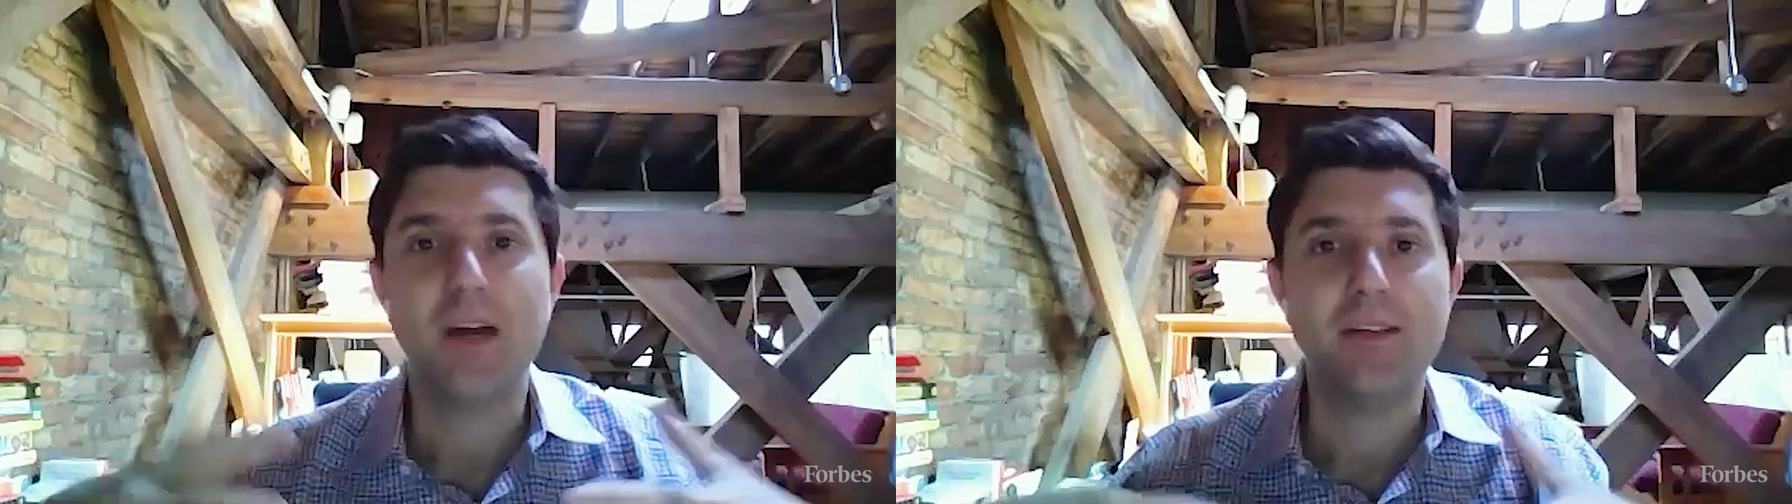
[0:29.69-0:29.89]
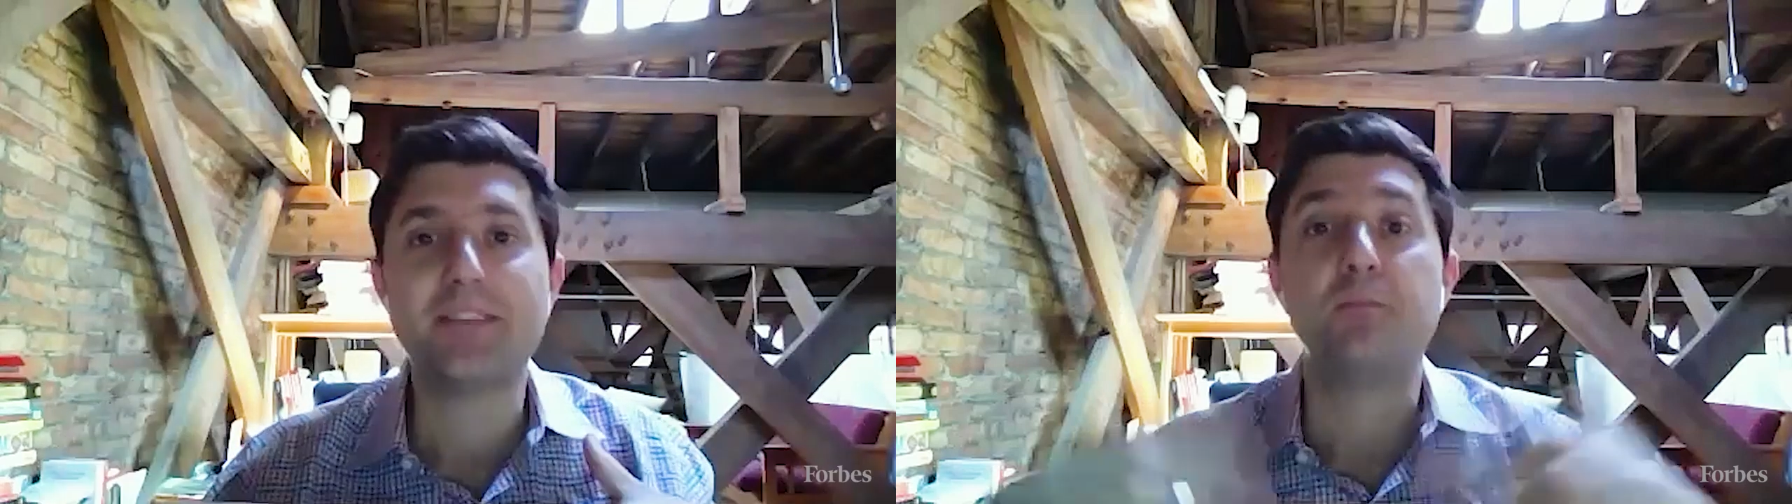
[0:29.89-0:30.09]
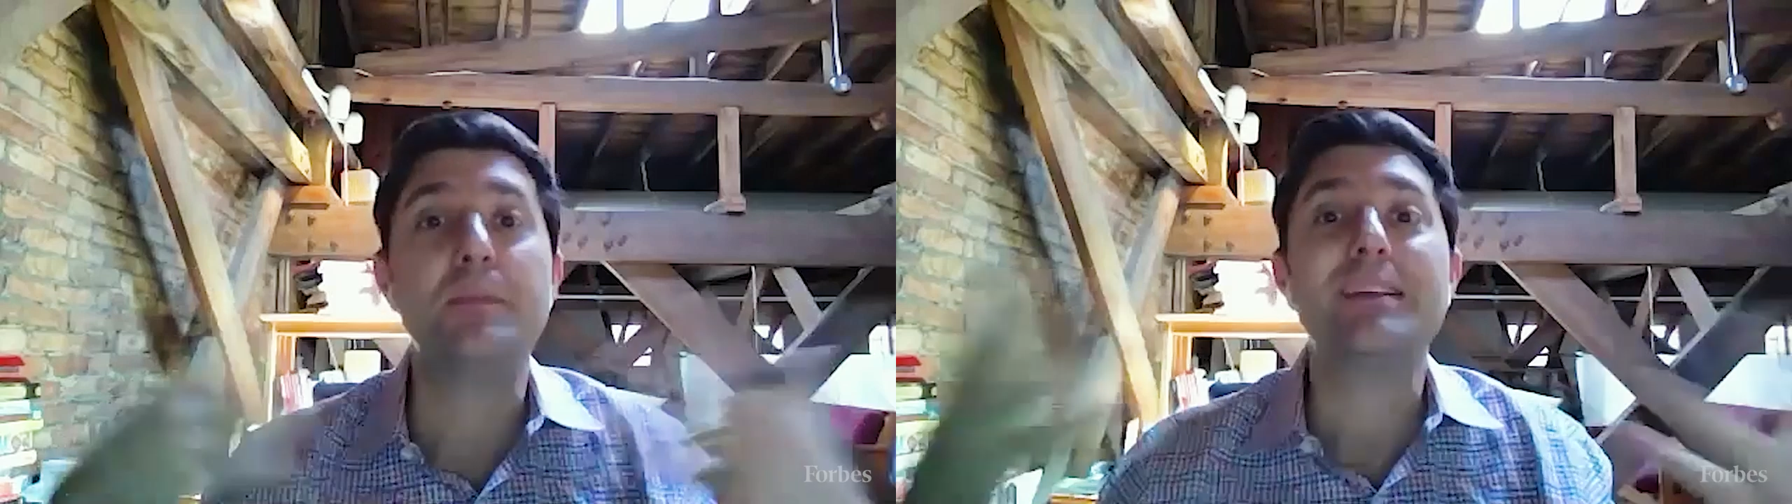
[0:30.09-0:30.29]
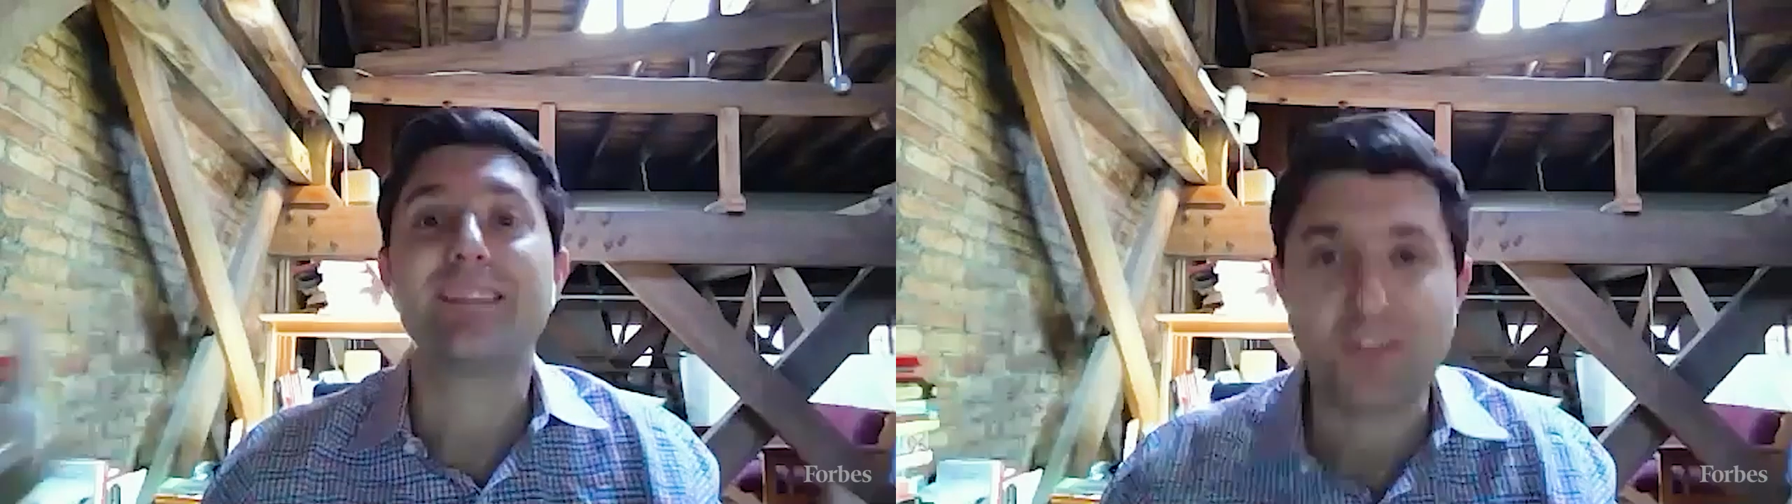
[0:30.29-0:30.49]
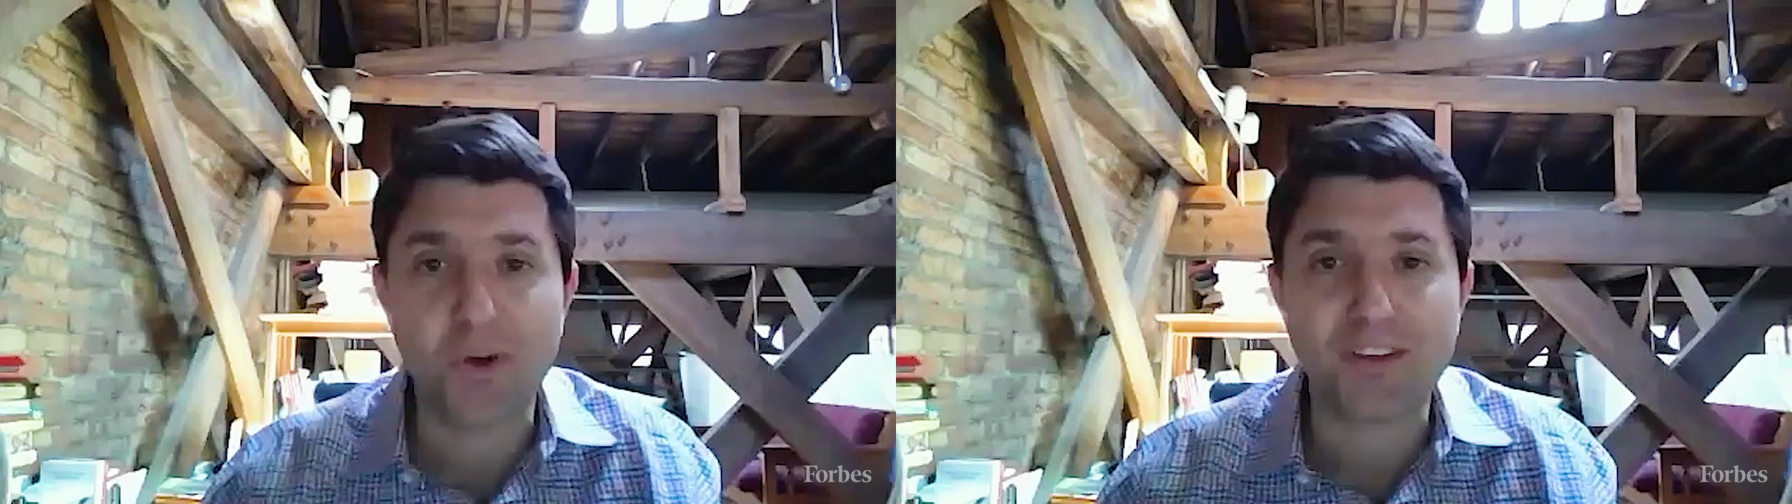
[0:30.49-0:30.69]
That's a
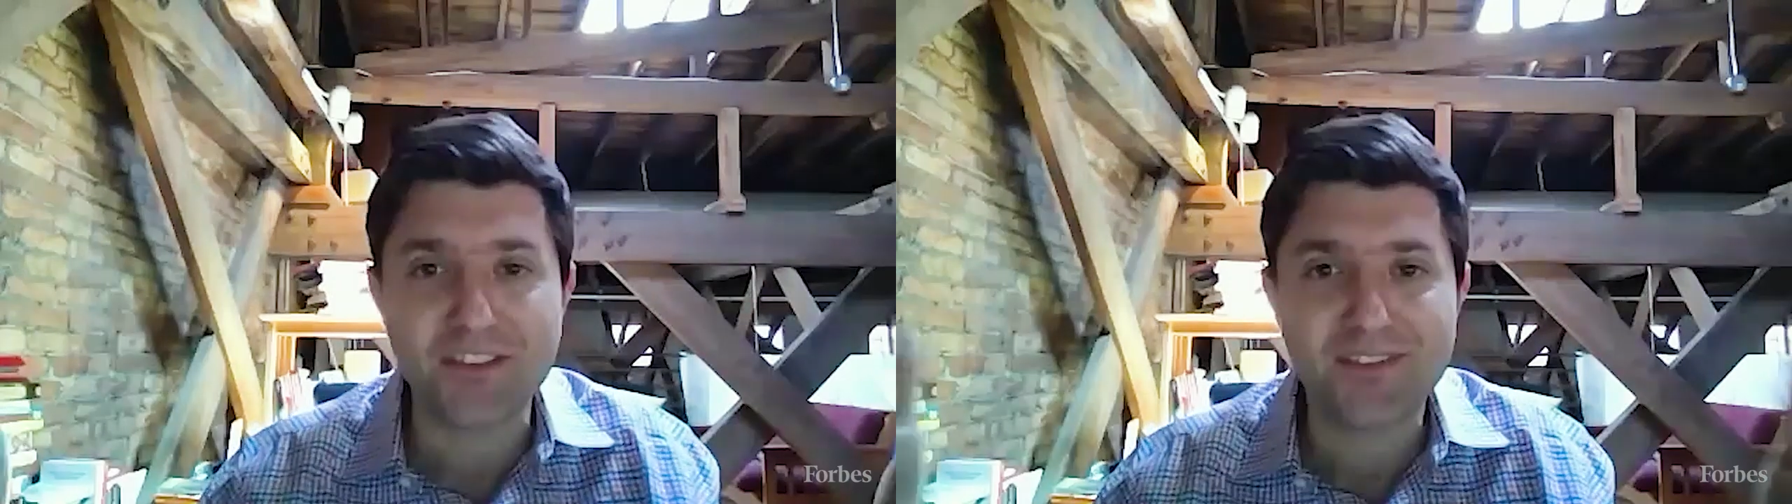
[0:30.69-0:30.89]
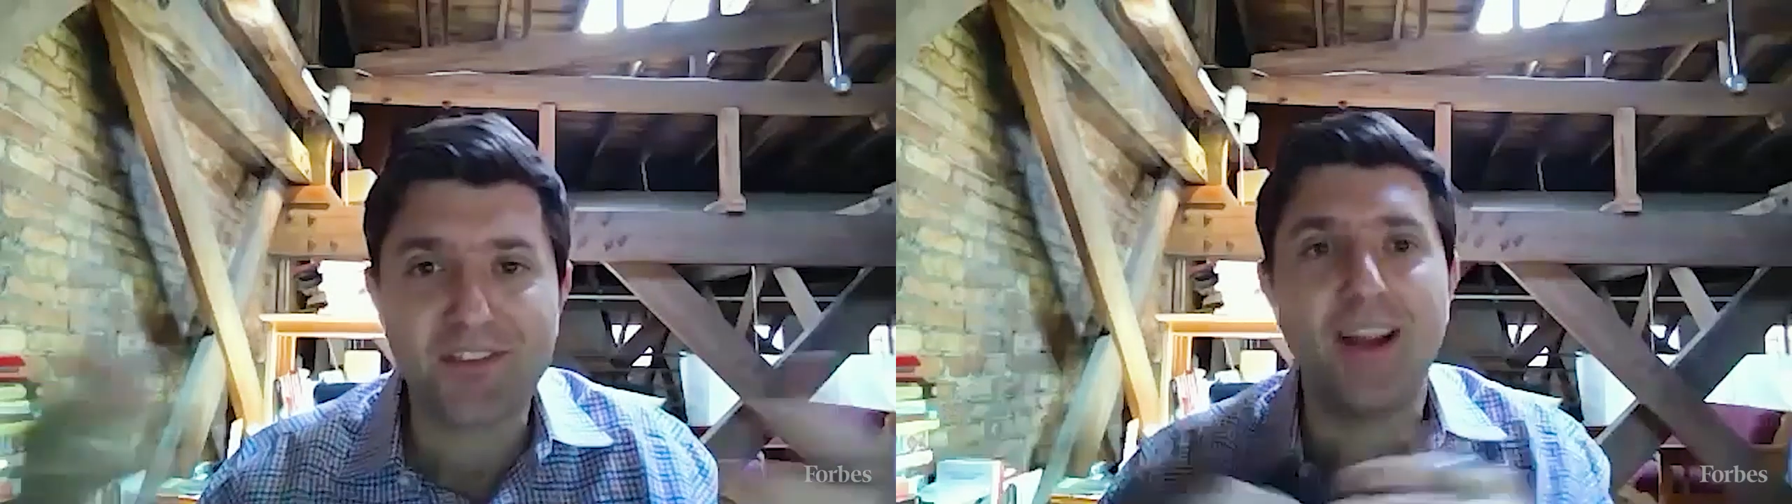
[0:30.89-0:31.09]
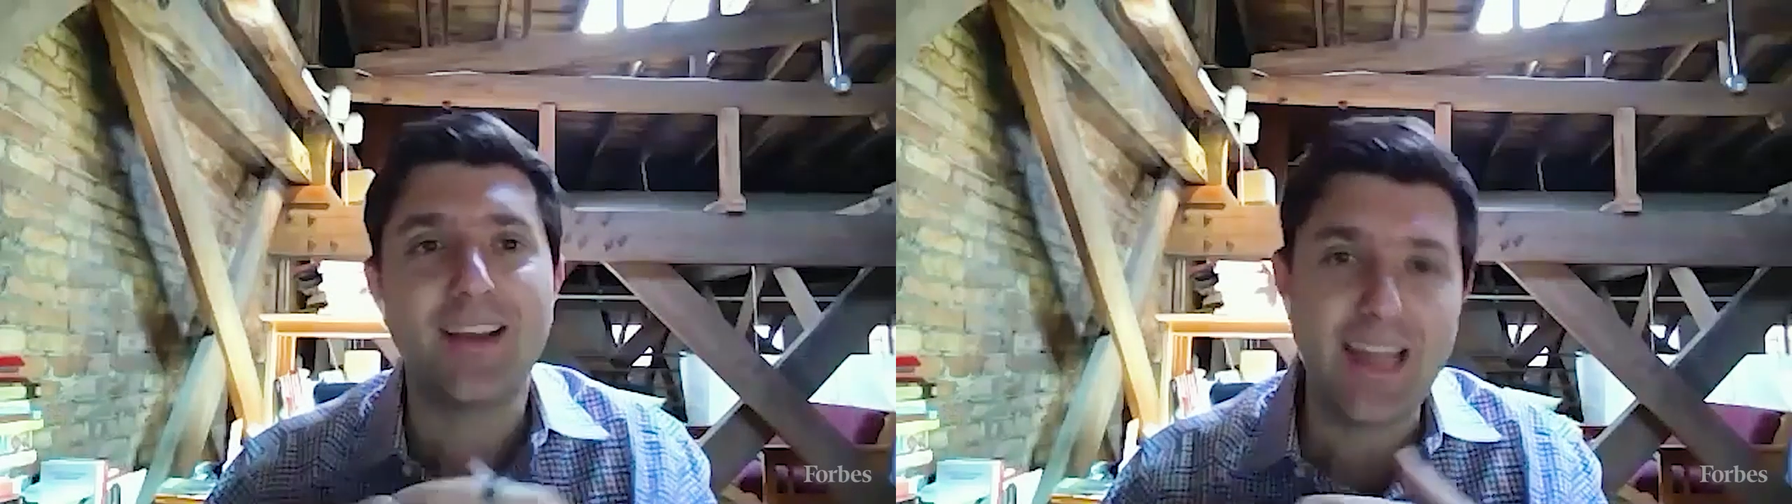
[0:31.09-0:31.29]
business question, right?